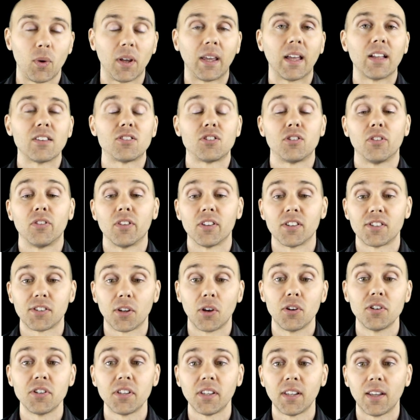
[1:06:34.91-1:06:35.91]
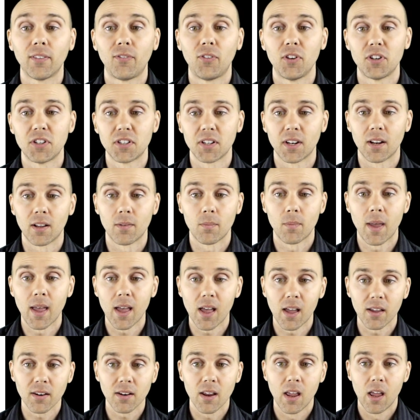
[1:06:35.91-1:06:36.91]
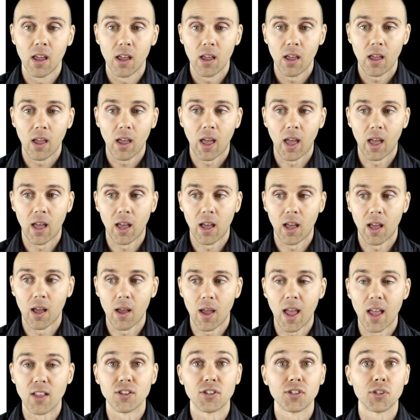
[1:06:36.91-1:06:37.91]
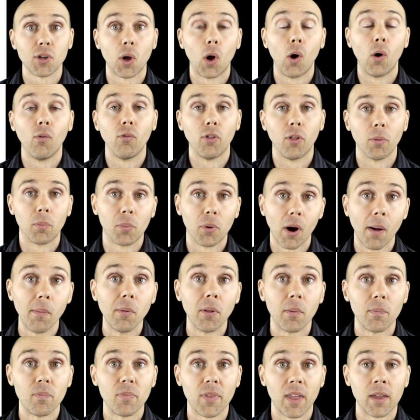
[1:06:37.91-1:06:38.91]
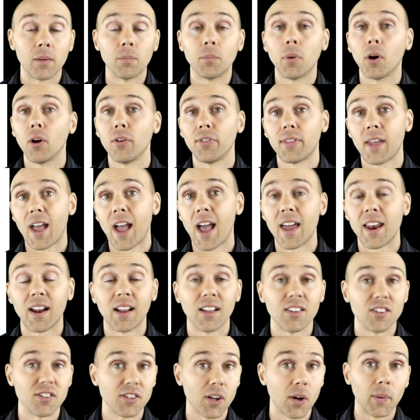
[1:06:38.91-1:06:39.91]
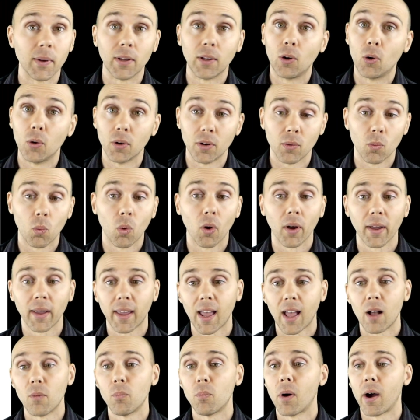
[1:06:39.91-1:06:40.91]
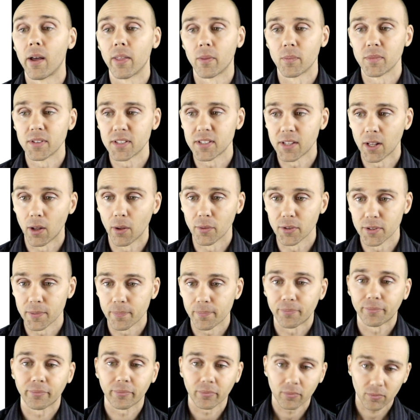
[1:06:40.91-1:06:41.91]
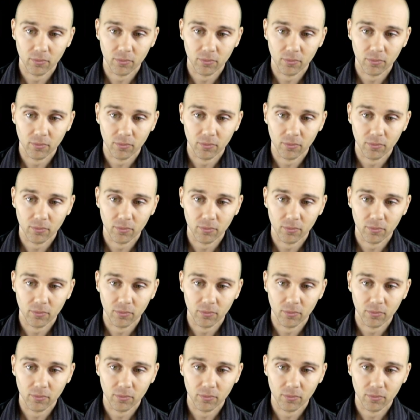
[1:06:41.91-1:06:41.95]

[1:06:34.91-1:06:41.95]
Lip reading: We get to the socially efficient amount and solve the problem that both Anna and Zoe couldn't work out by themselves.